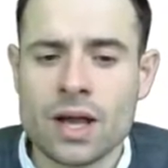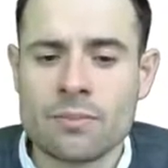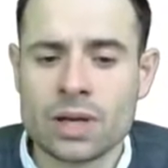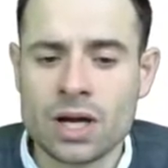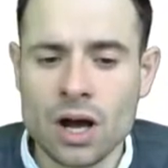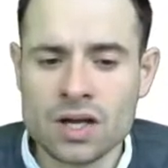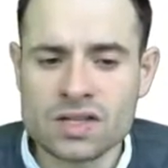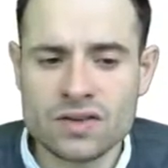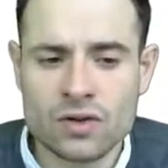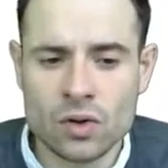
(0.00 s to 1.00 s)
Because
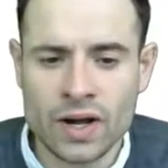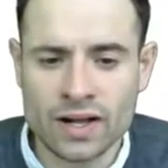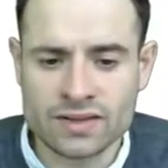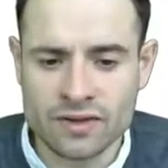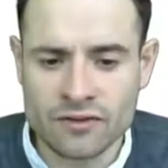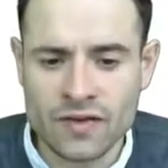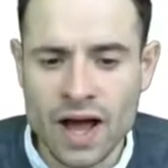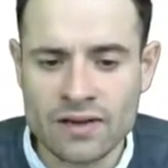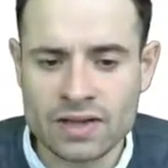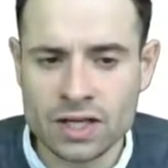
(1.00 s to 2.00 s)
if you look at
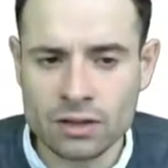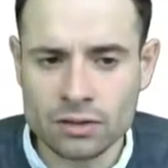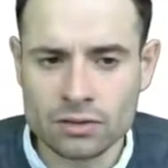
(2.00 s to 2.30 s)
5 here,